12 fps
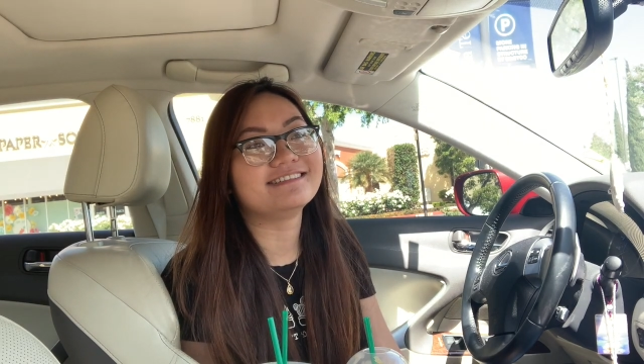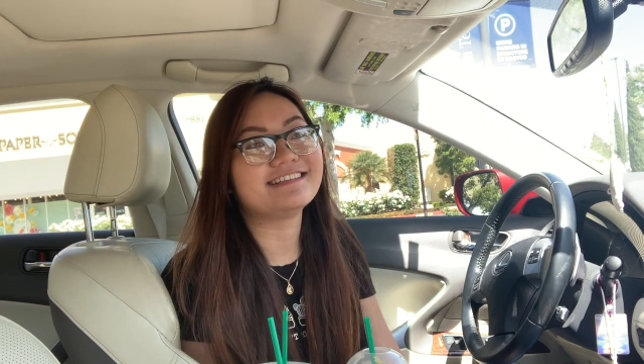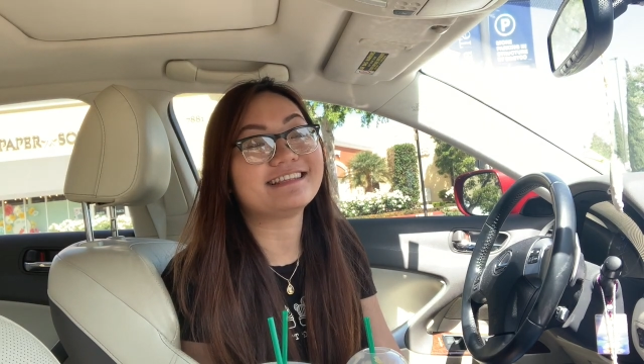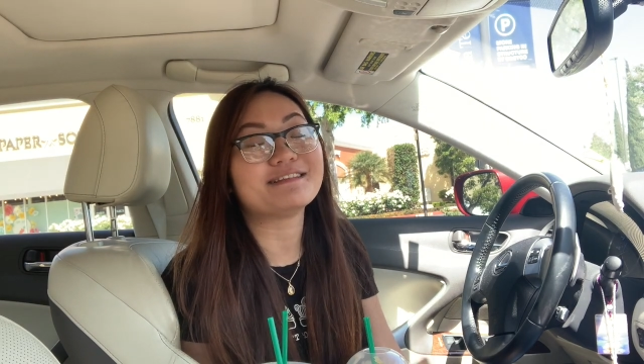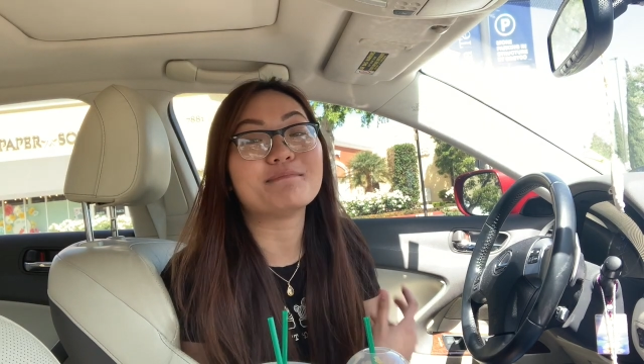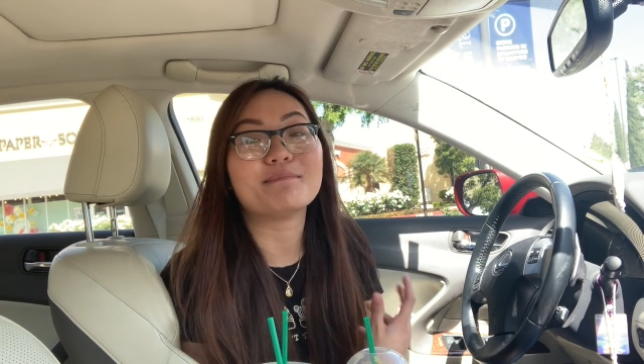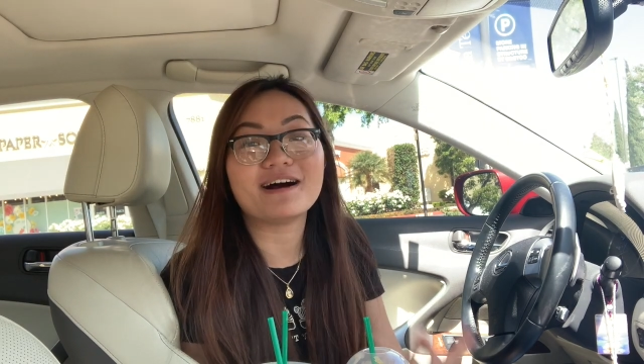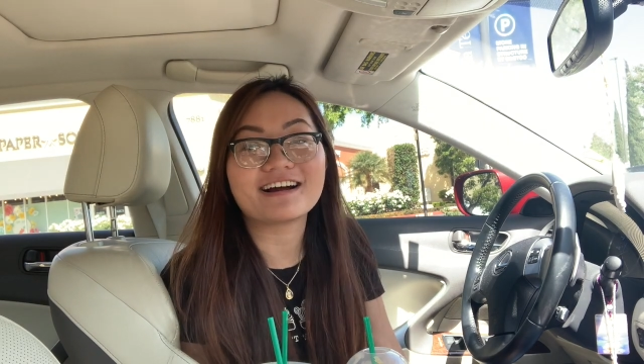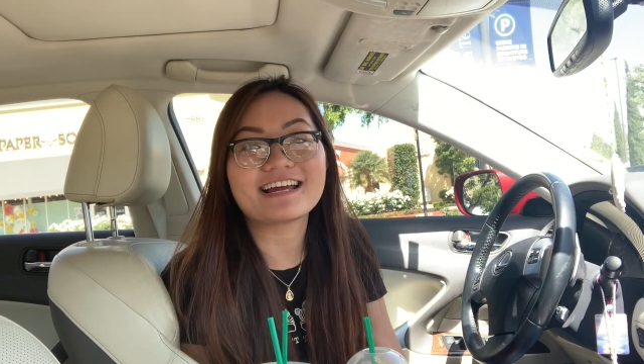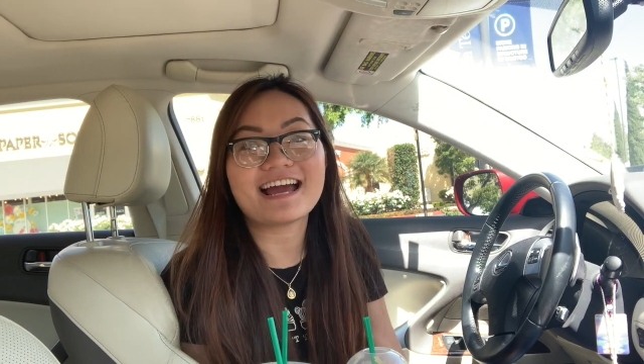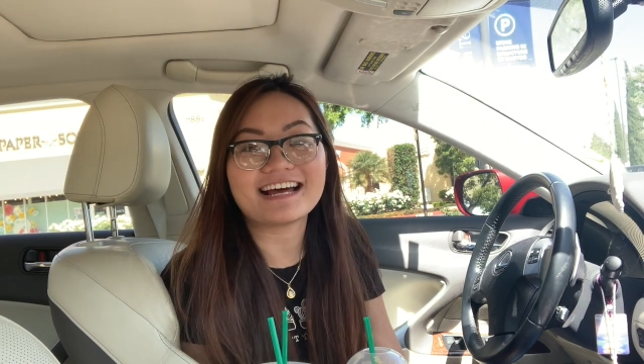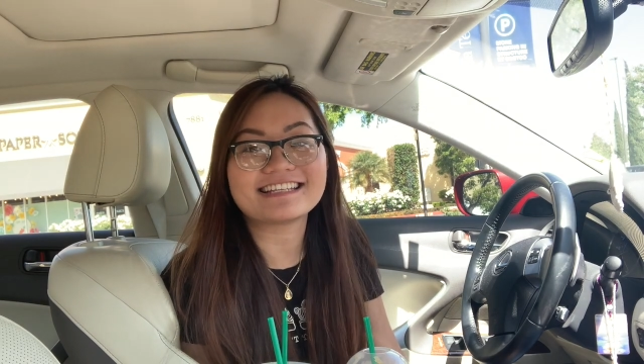that the
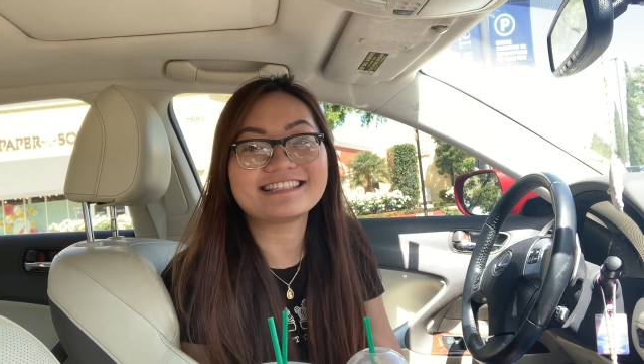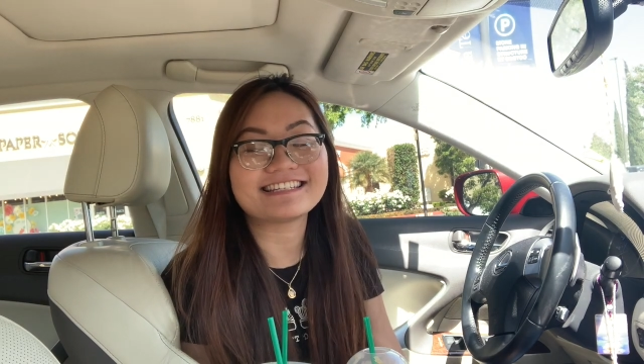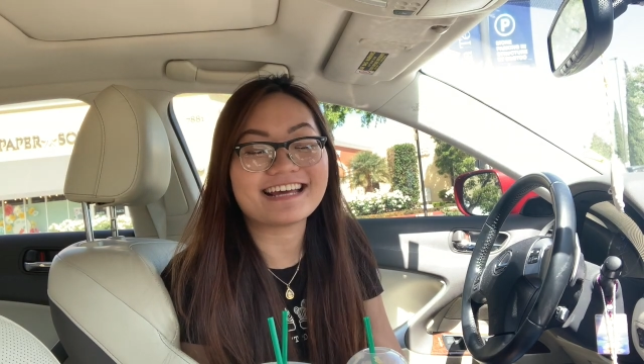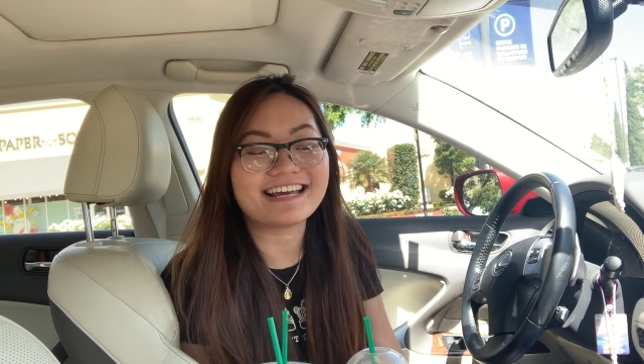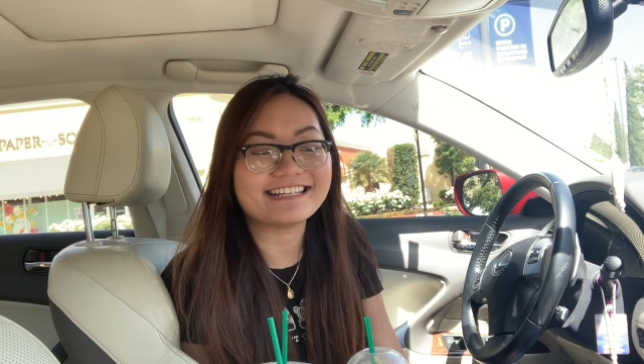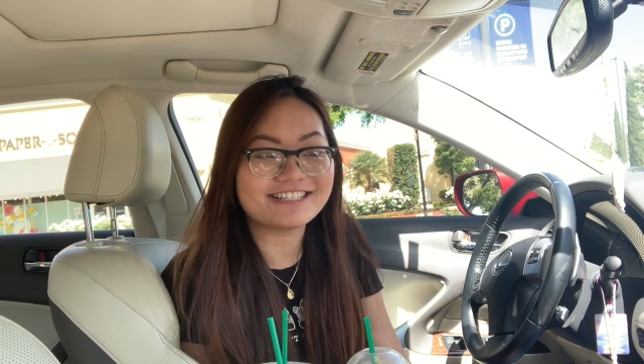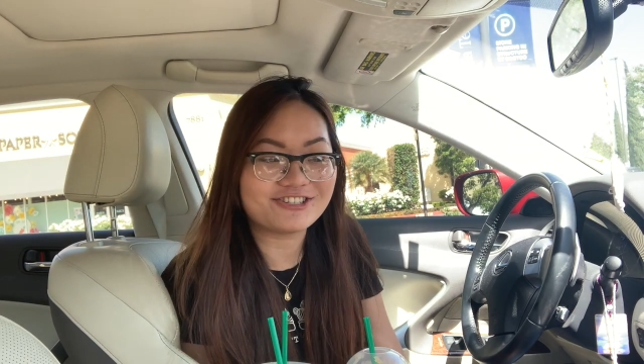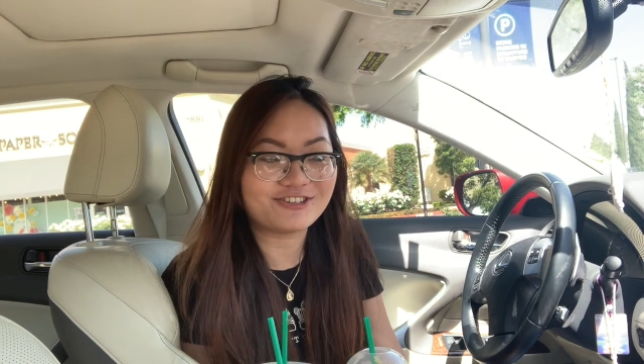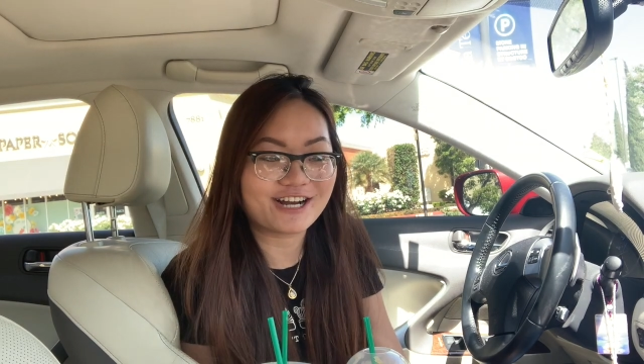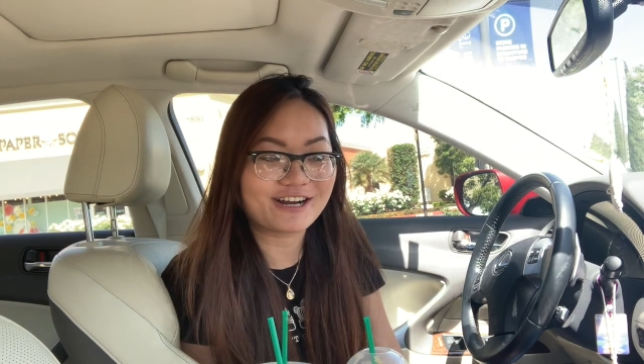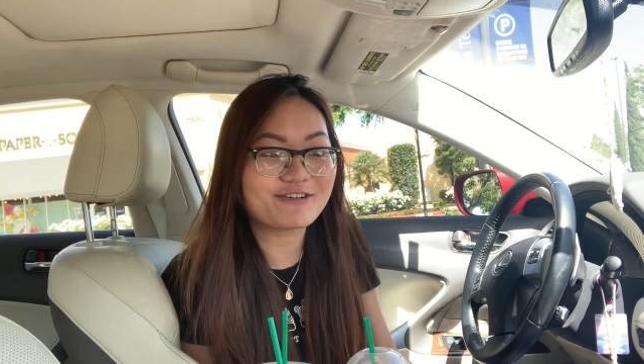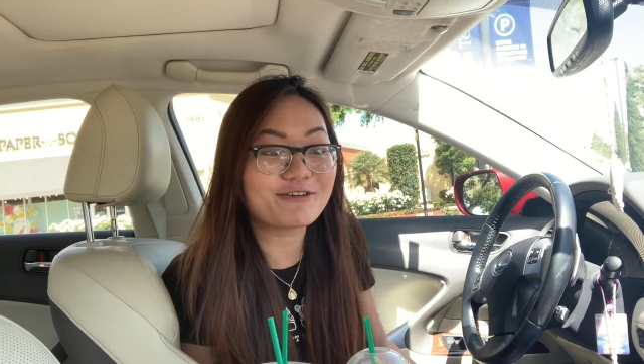monk has to get his drink.